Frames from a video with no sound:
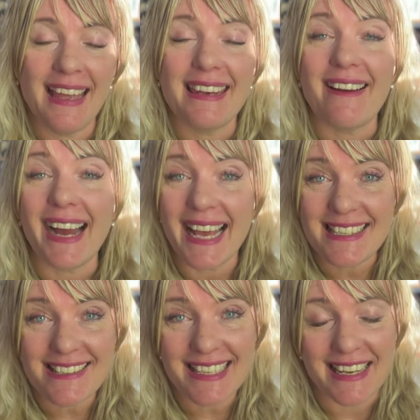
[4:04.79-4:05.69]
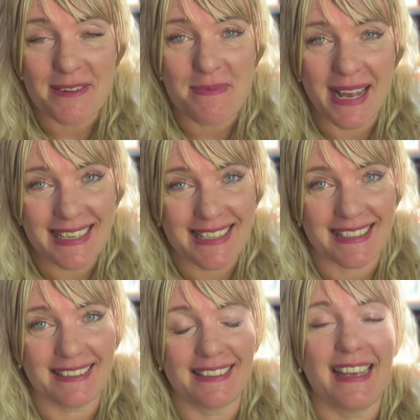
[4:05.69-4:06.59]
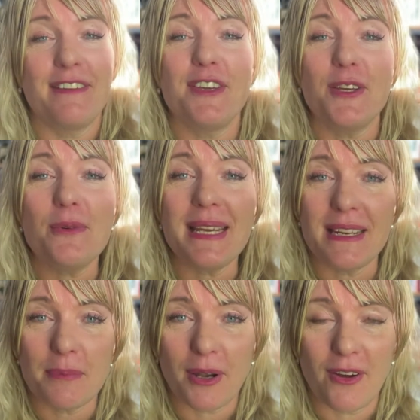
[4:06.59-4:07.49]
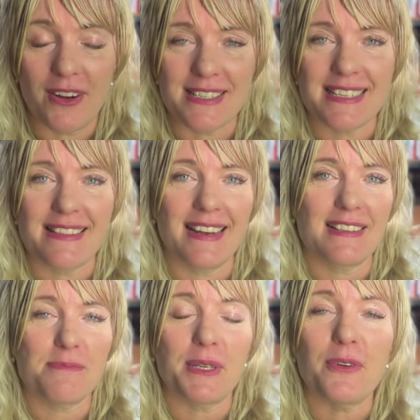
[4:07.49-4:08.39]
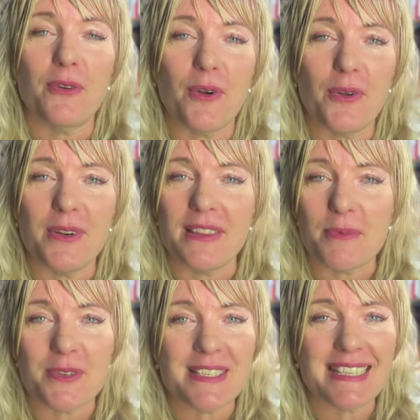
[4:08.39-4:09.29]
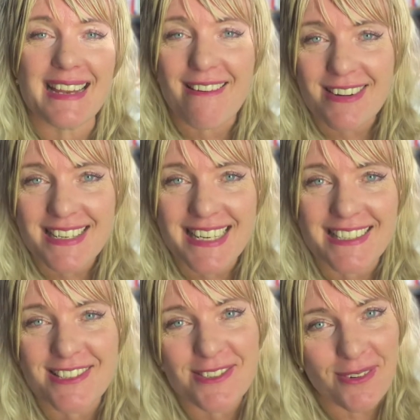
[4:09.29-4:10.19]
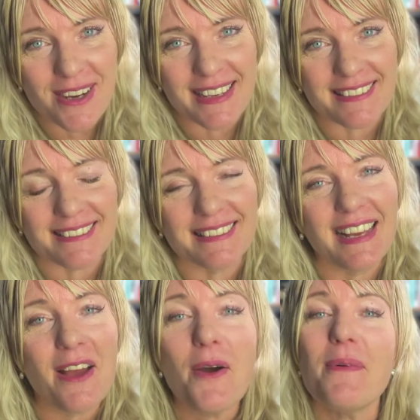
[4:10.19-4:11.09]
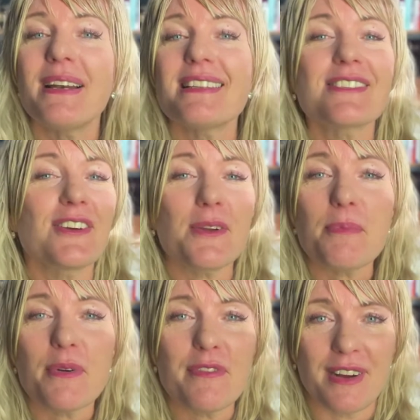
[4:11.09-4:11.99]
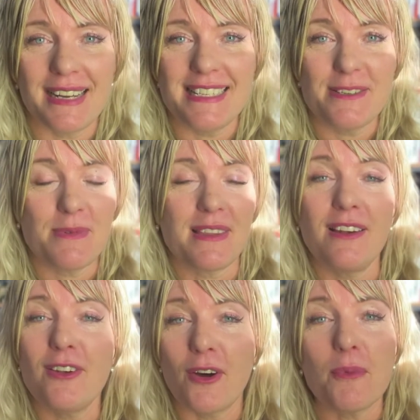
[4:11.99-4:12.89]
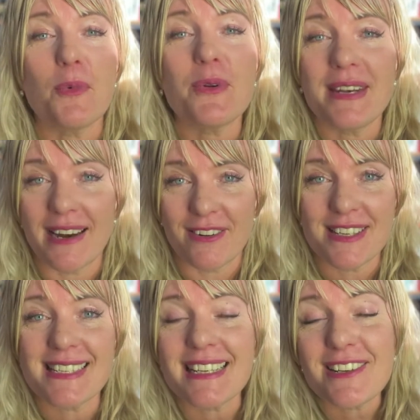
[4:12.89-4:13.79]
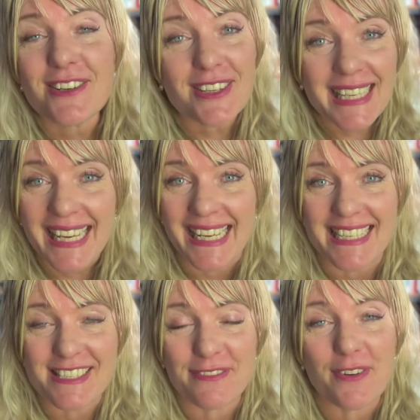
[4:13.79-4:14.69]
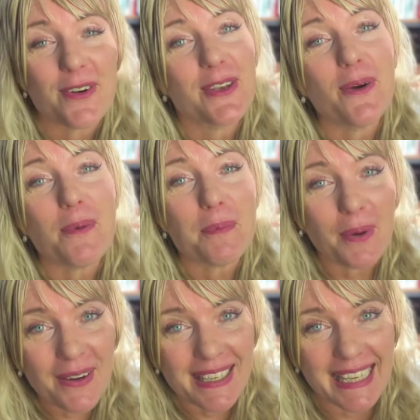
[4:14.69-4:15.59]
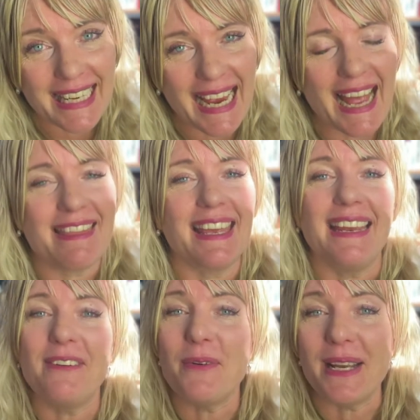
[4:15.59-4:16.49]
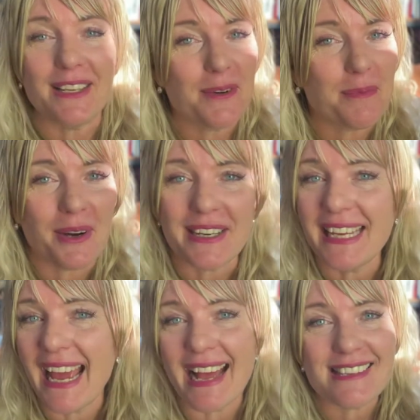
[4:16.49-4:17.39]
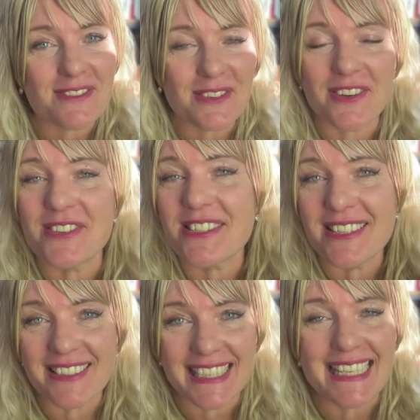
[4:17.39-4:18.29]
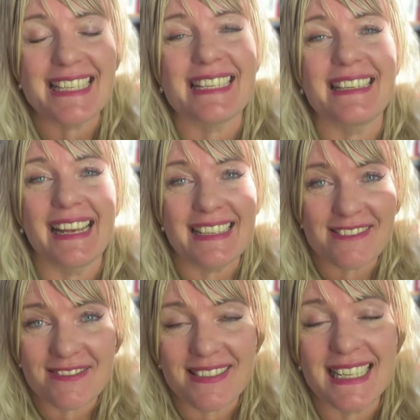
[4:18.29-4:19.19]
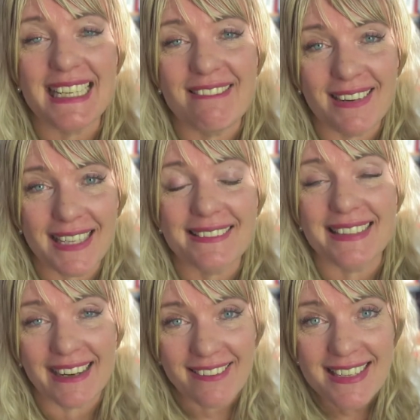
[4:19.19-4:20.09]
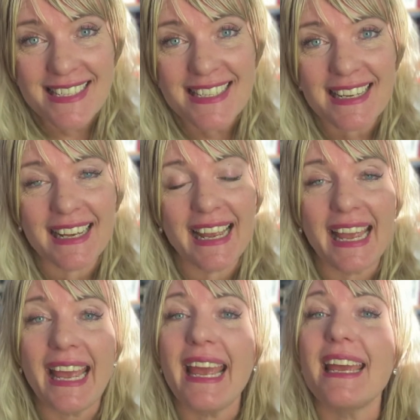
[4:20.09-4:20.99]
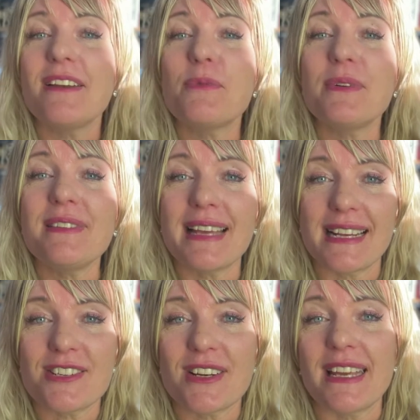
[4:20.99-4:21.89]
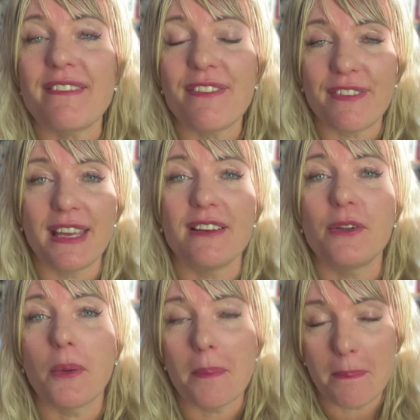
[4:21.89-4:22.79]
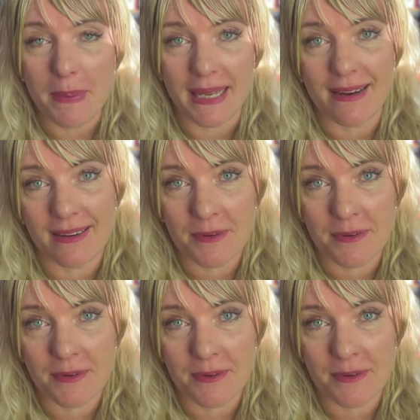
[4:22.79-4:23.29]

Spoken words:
Now, as you can imagine, if you eat a plant that has been grown in the most nourishing soil, well, it's going to provide you with a lot more nourishing goodies for your body. And then when your body has all those goodies and is really well nourished, it will naturally feel better.